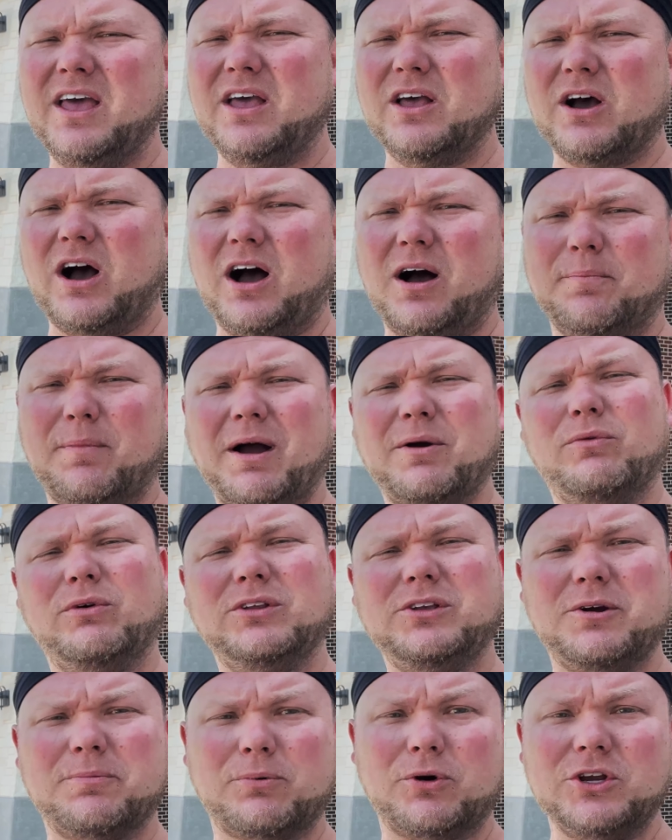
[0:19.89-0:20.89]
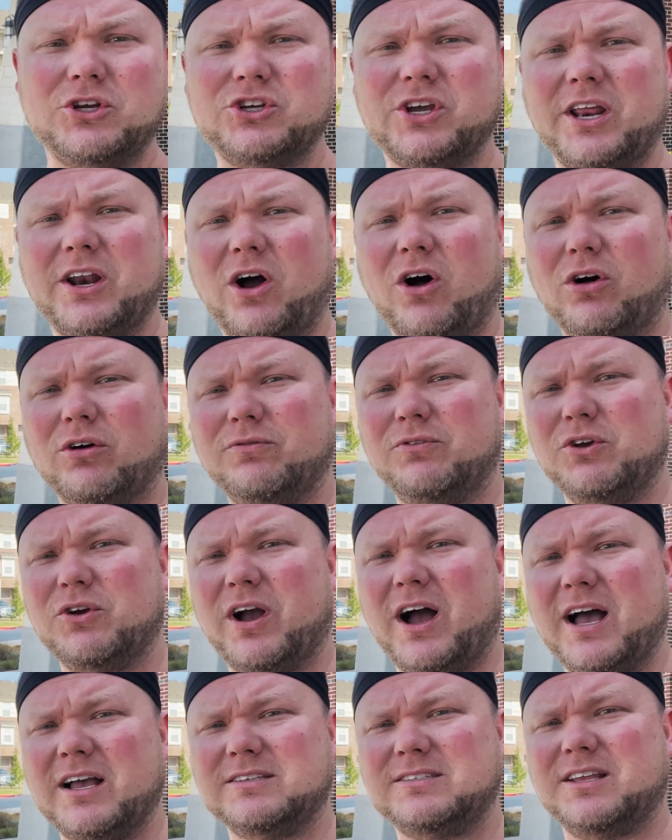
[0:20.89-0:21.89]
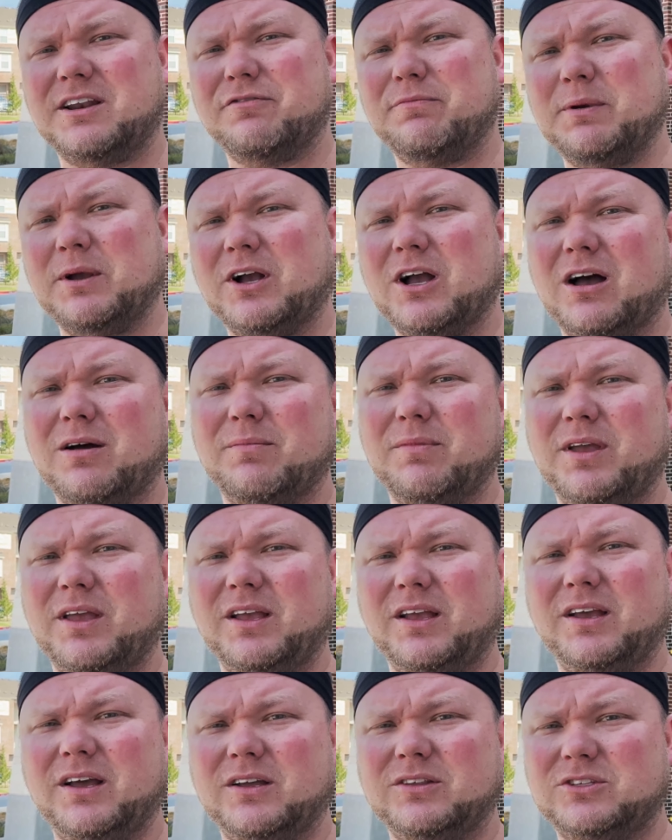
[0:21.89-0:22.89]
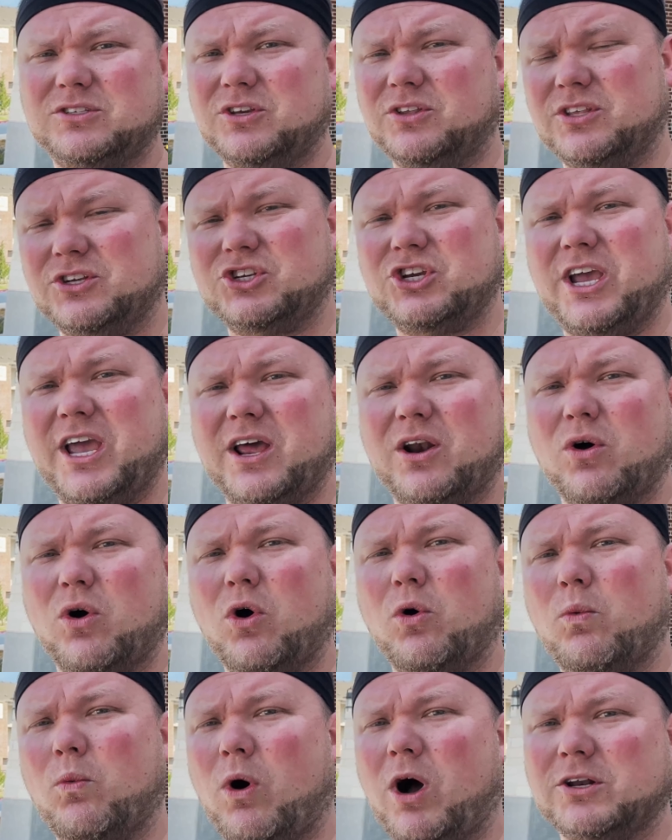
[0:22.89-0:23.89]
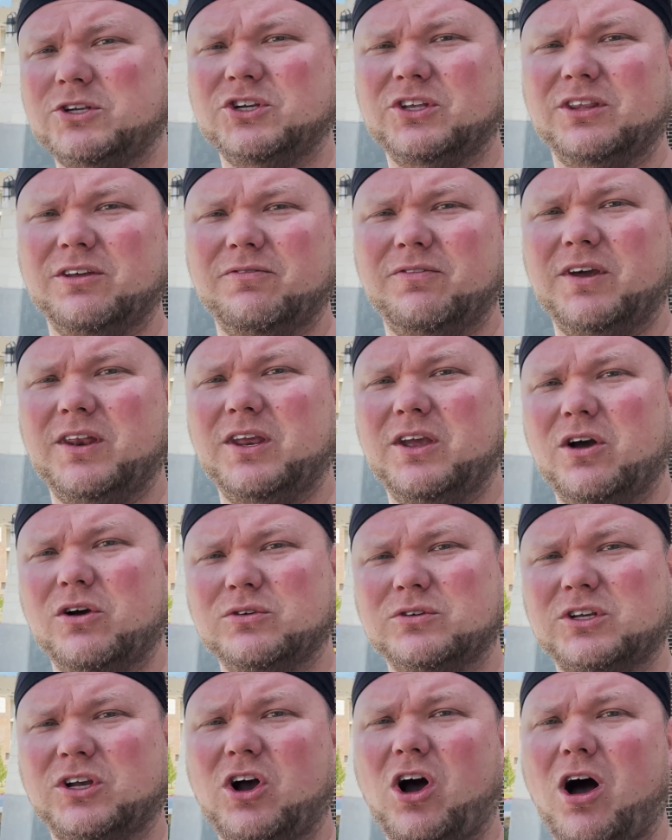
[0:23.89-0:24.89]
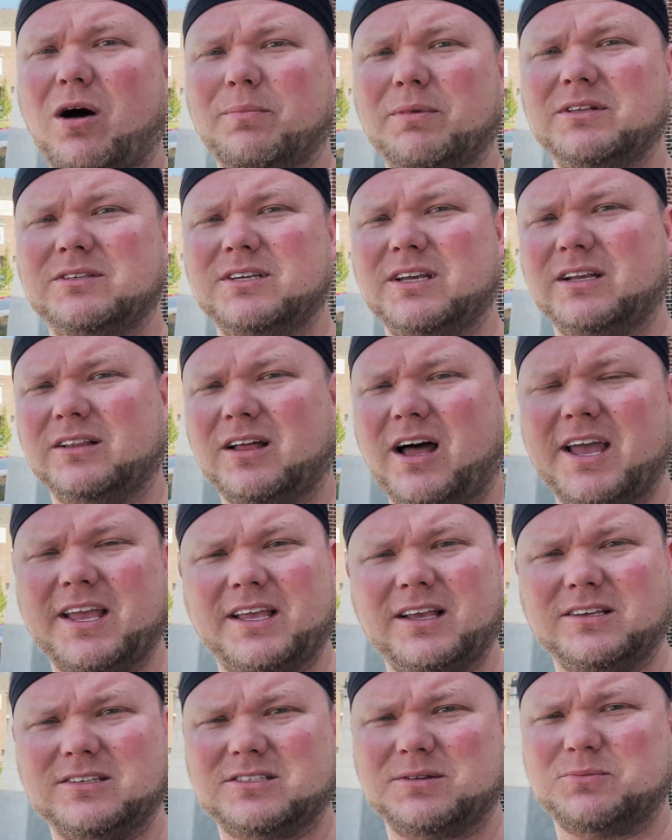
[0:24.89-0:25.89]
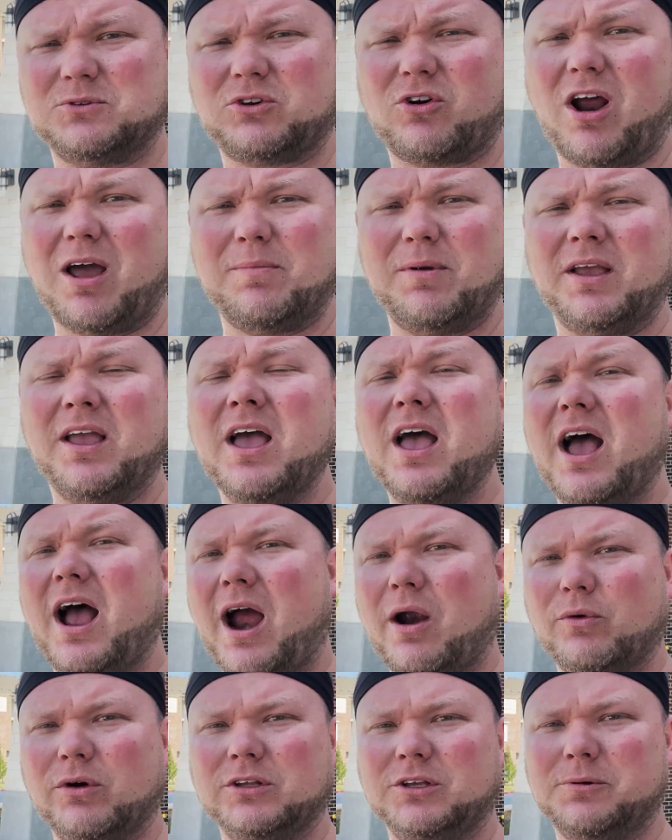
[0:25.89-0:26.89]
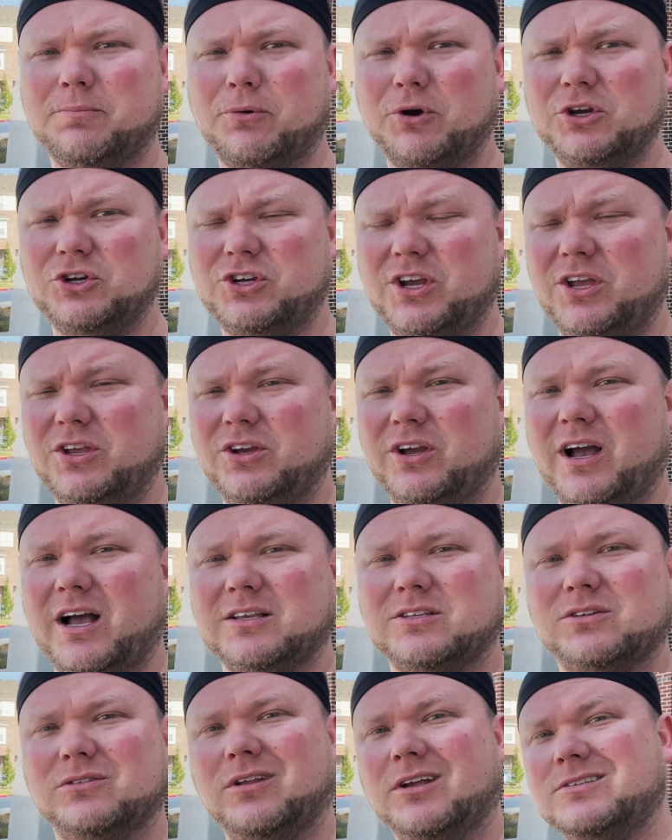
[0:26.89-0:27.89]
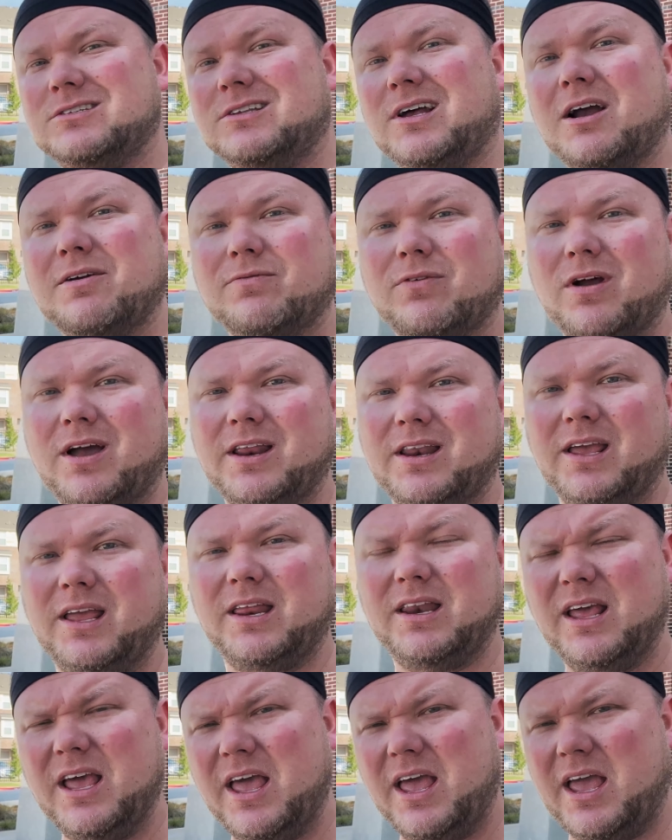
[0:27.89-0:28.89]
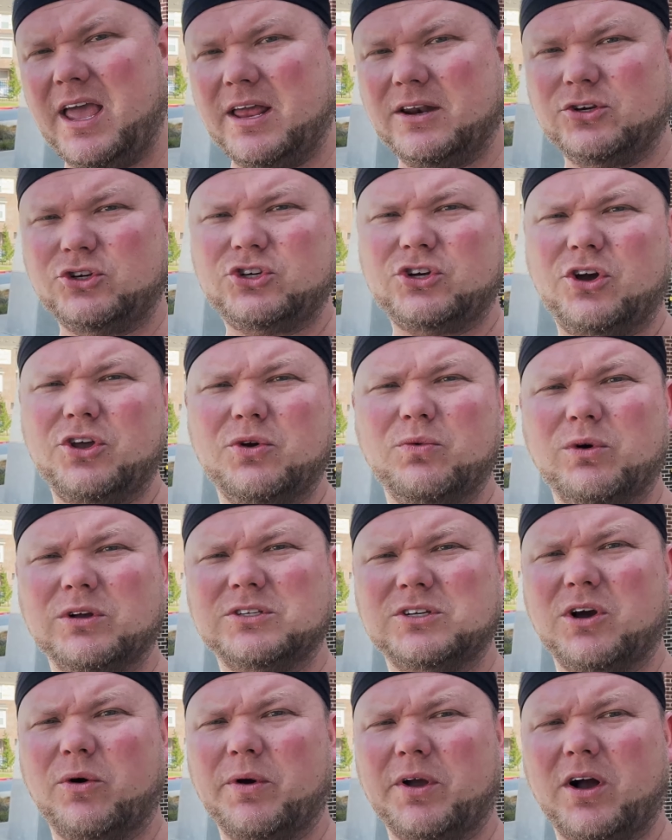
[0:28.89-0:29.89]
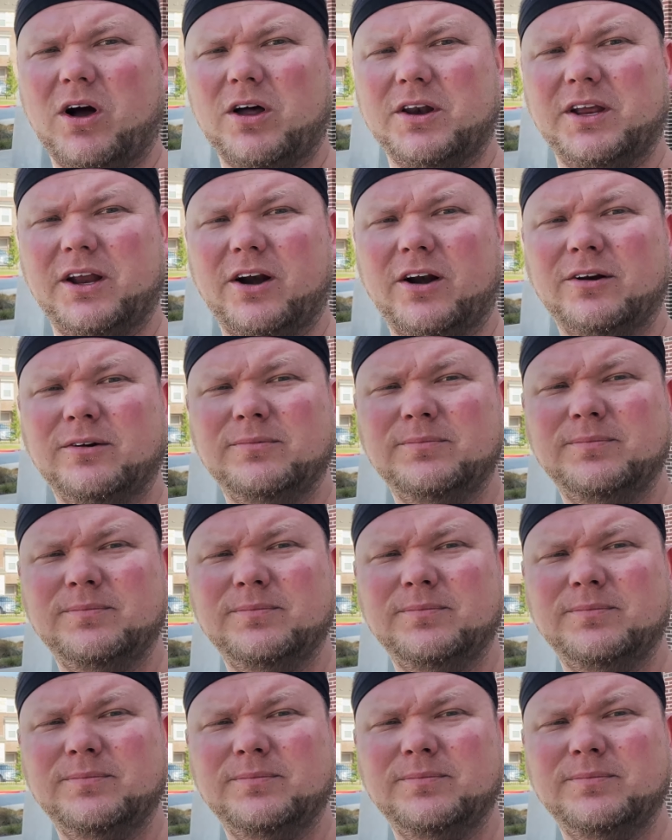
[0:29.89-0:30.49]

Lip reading: I really appreciate all of you guys that have been coming to the channel, watching the videos, commenting, liking, subscribing. I really appreciate you guys. So let's dive right in and show you what's going on here.